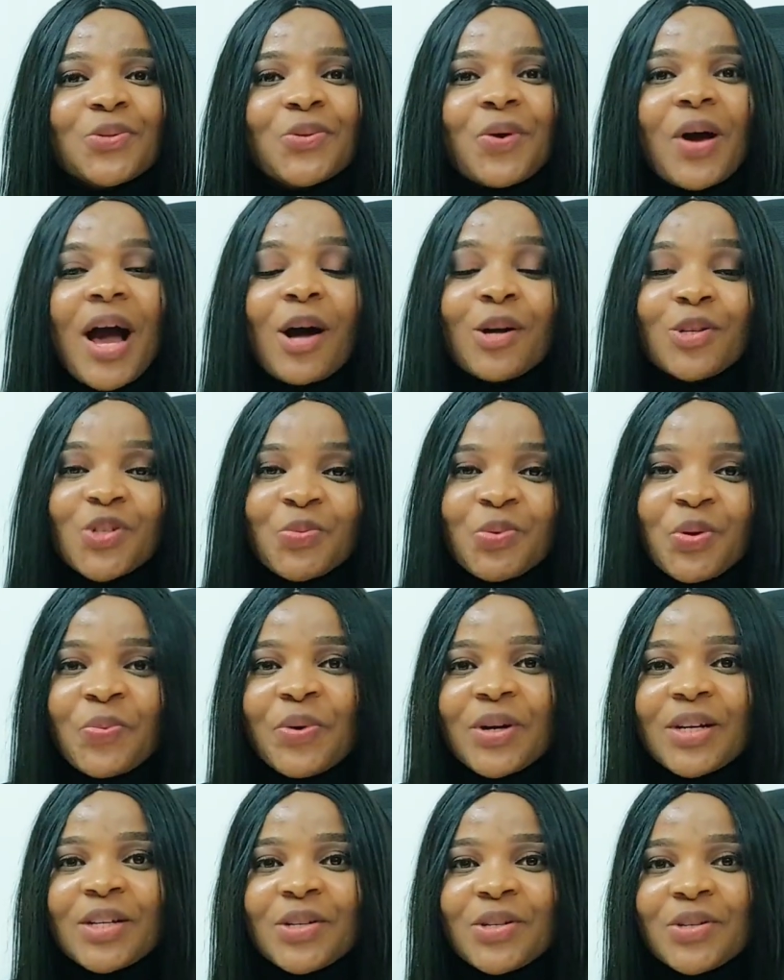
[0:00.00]
to how to
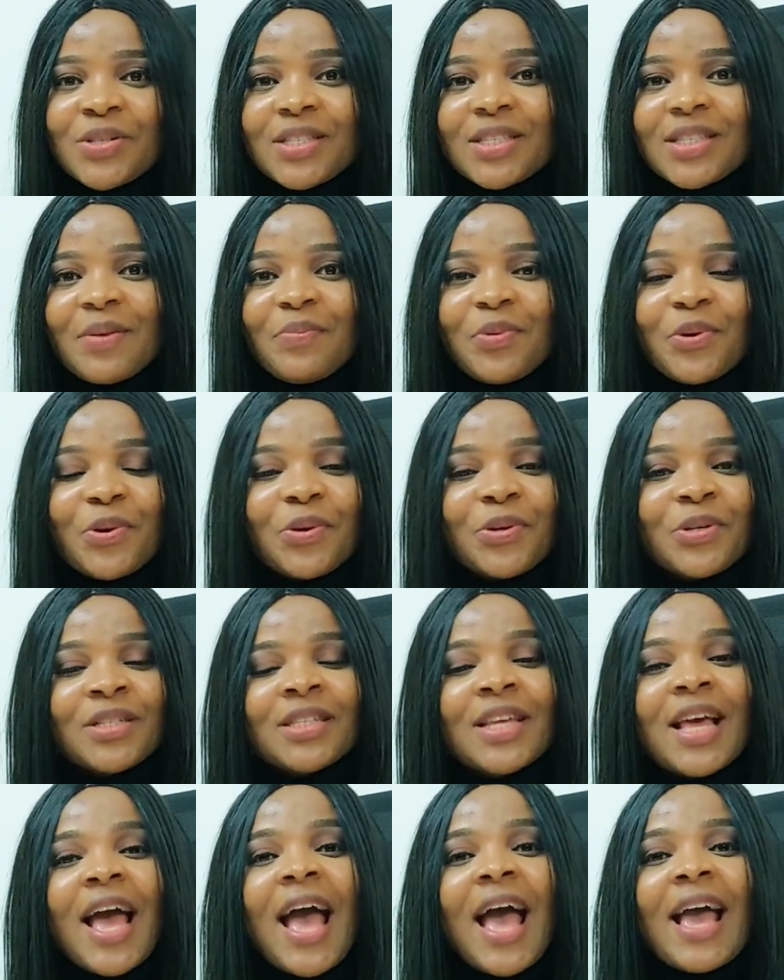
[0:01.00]
properly use them
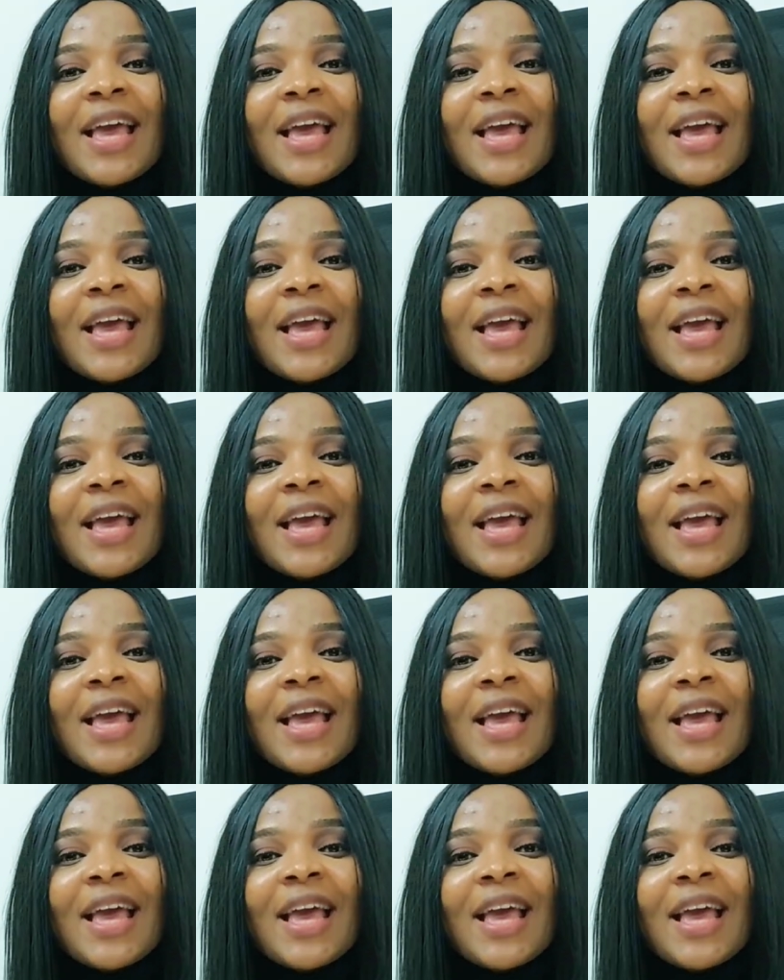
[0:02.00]
because